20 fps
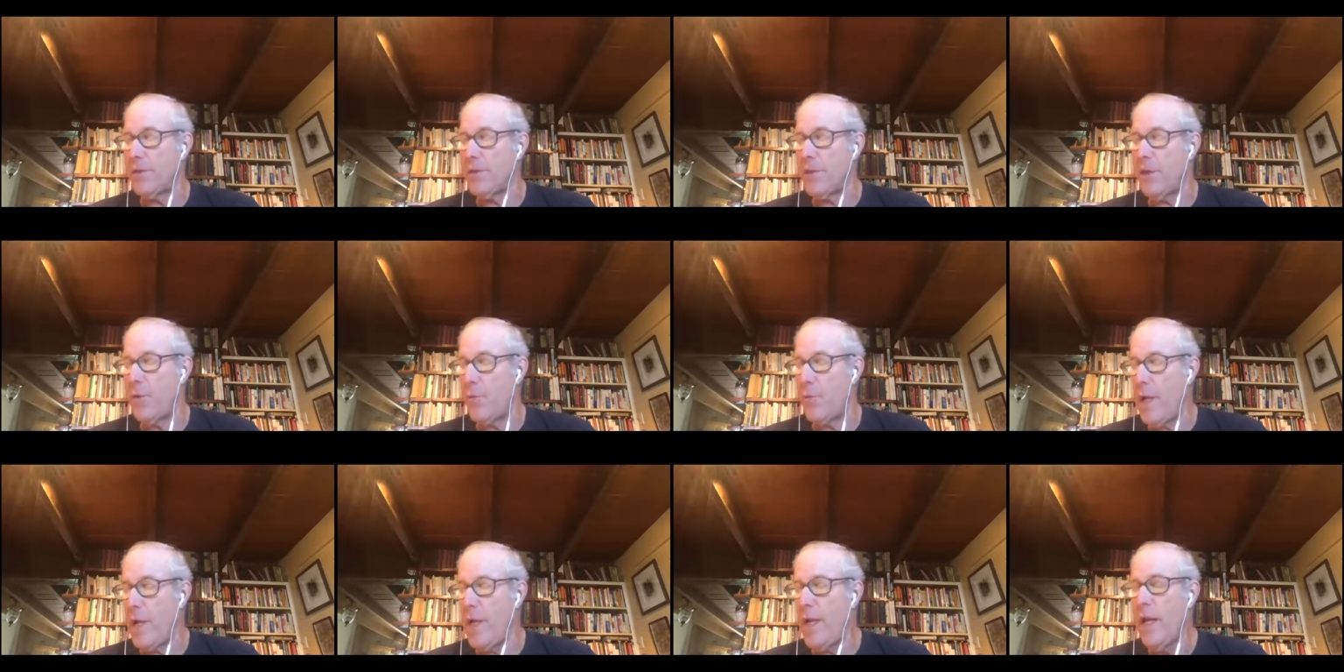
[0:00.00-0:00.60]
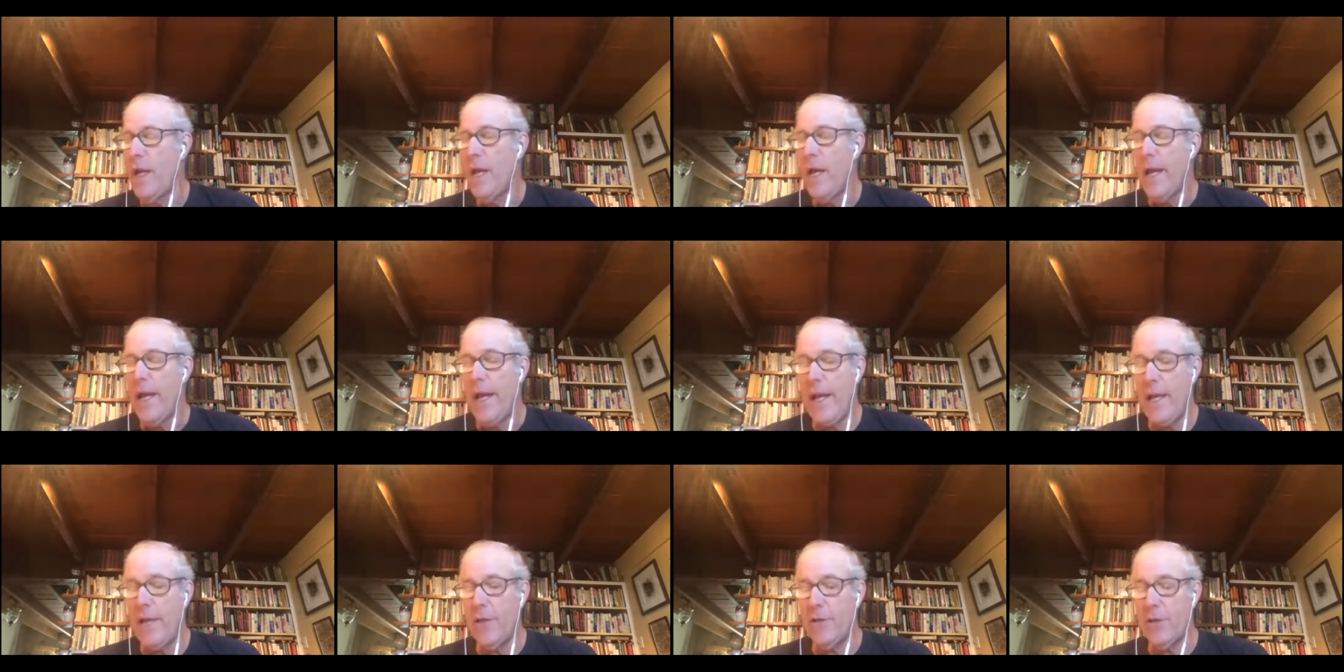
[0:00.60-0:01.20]
So we
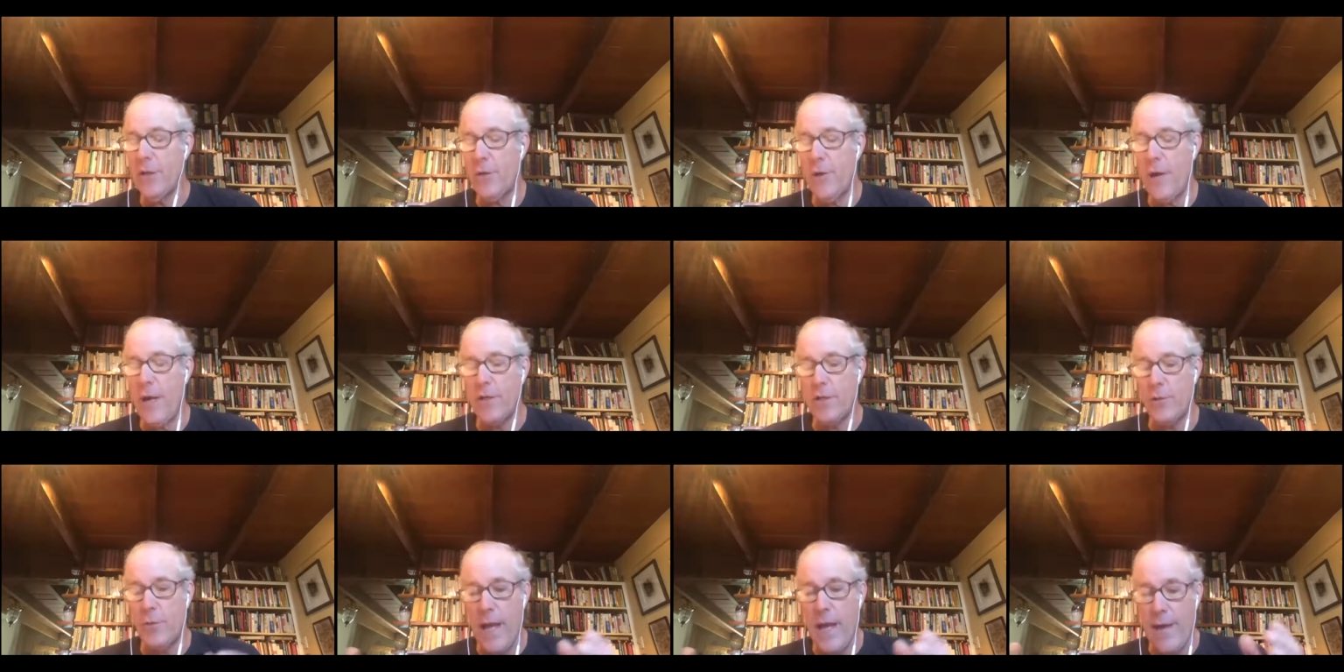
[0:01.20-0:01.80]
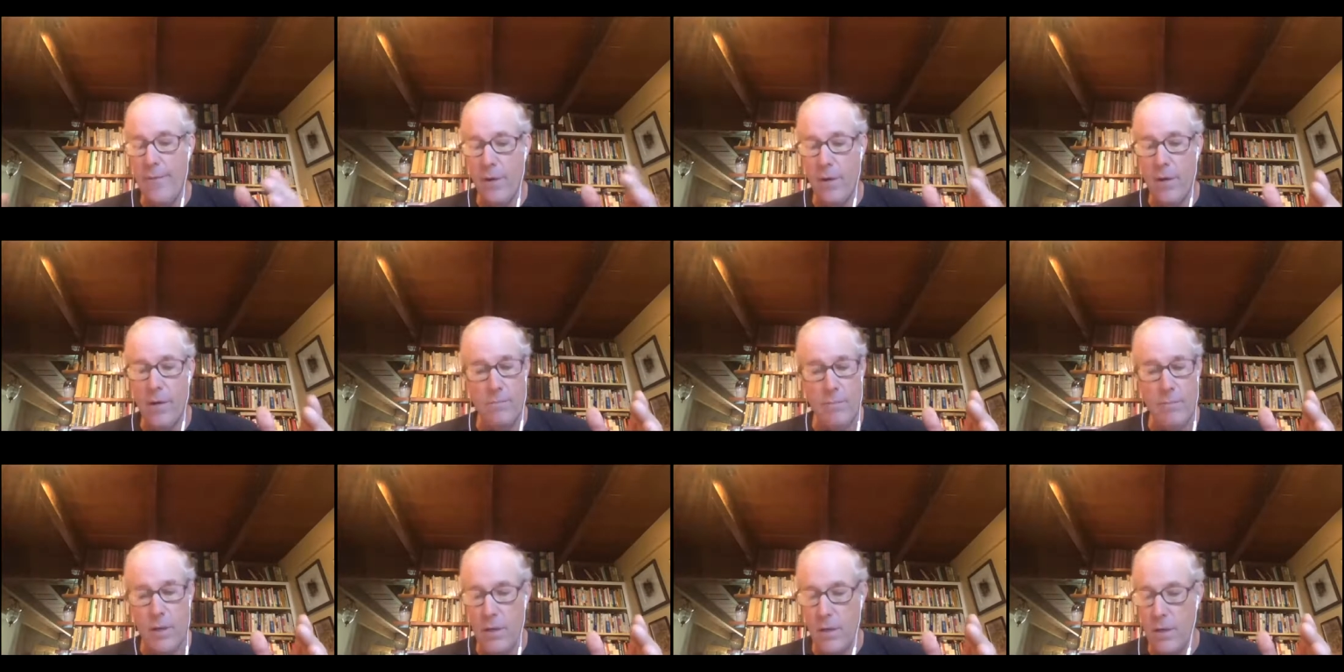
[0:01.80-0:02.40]
integrate. So we have a,
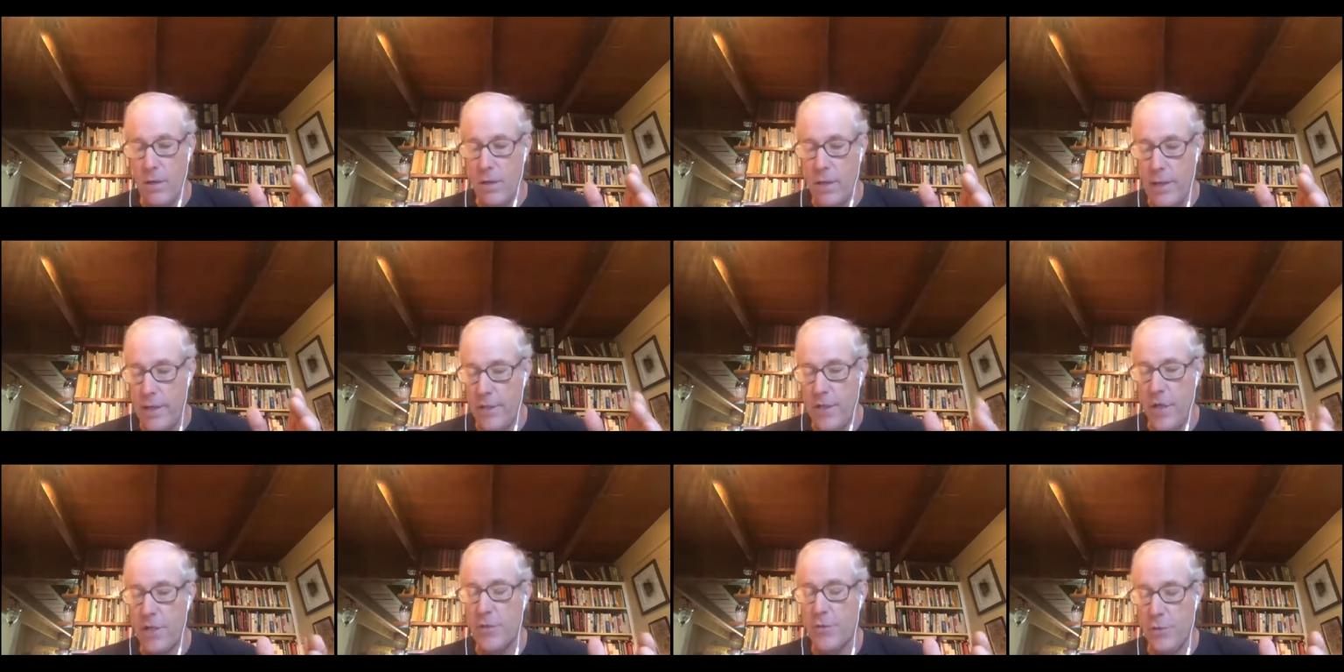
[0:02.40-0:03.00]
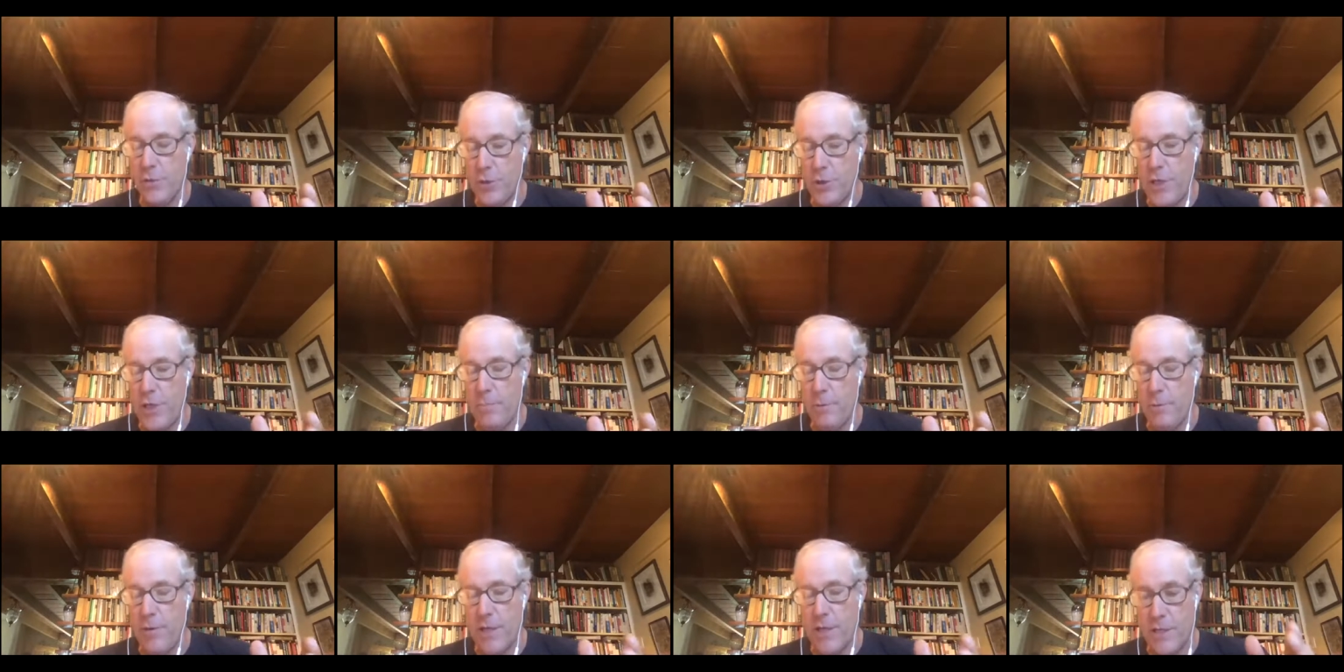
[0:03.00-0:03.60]
a, an industrial
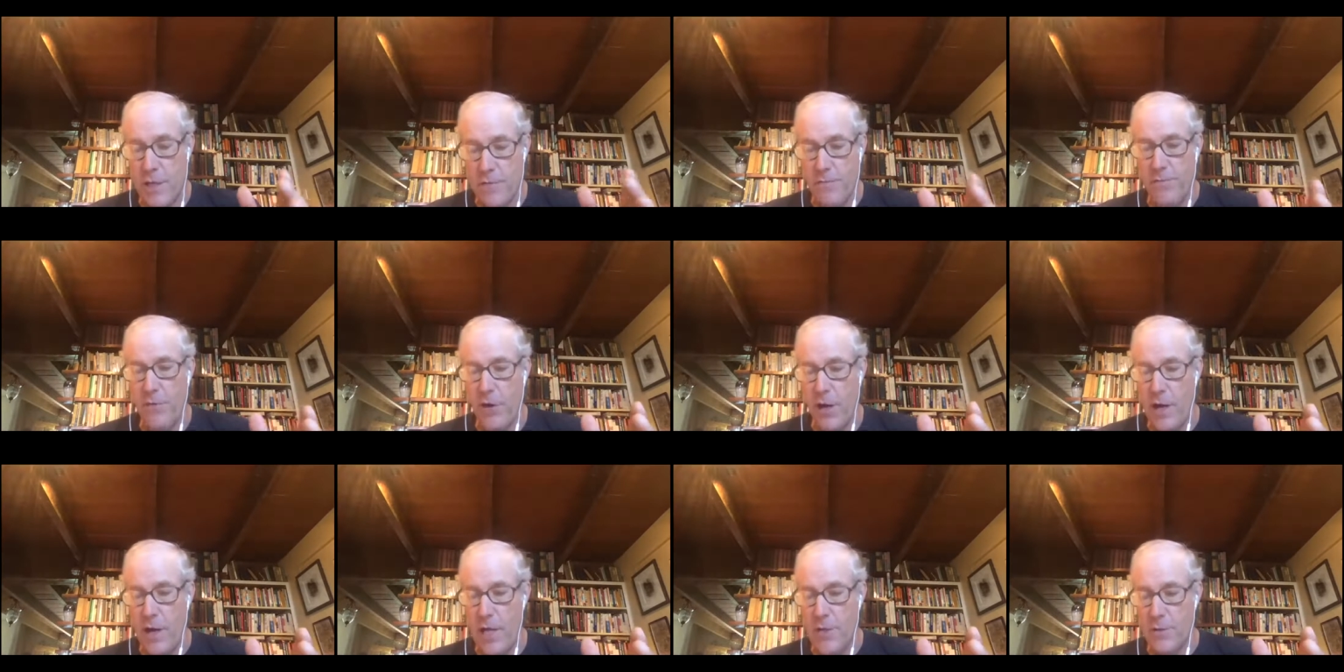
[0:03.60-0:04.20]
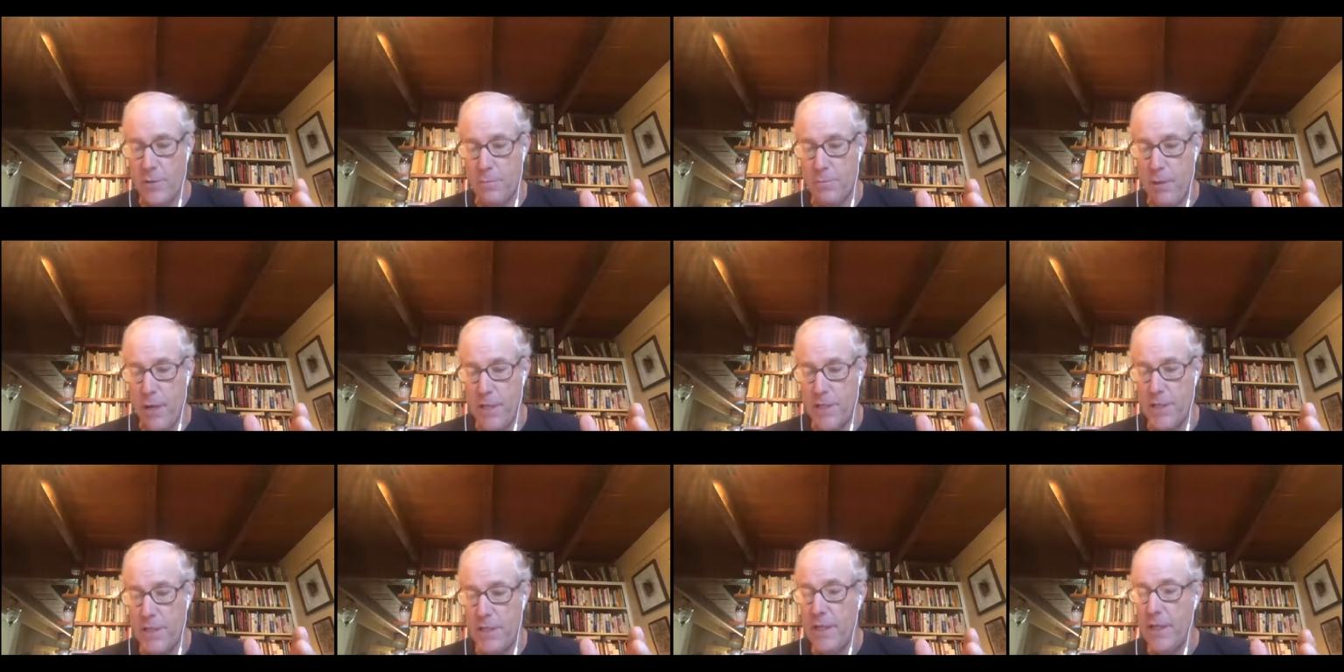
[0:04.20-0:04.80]
chipper. That's our fertilizer
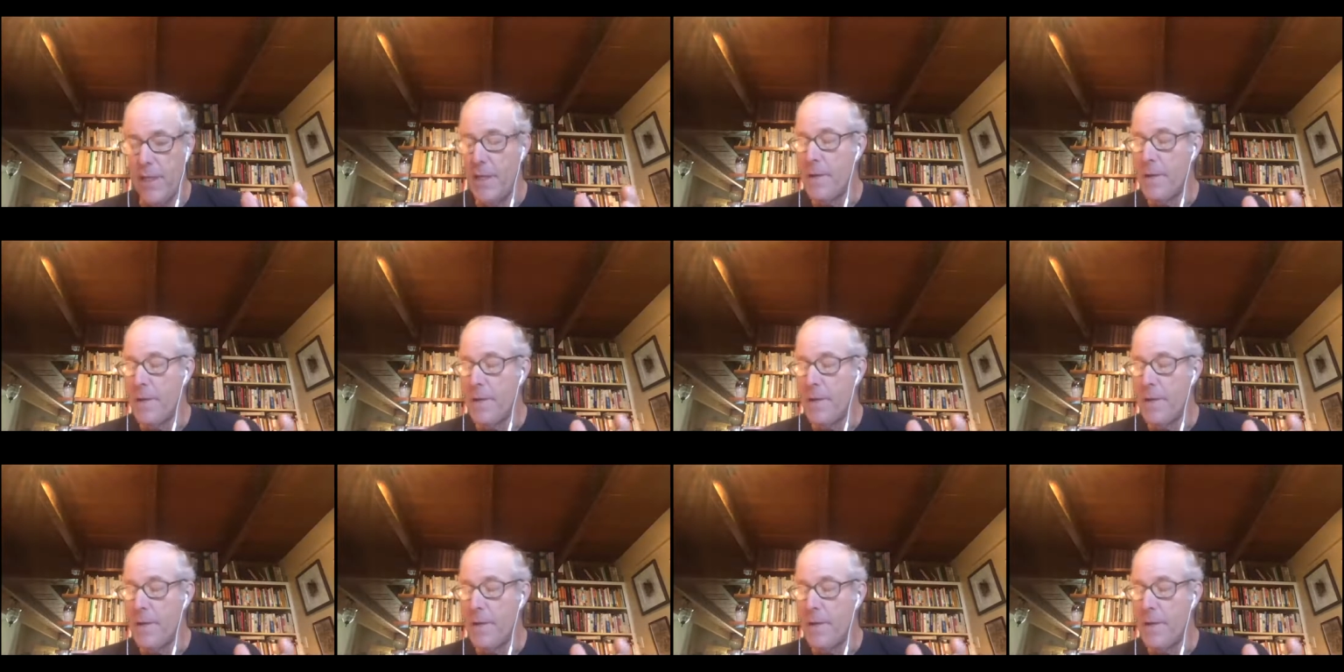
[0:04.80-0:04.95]
budget.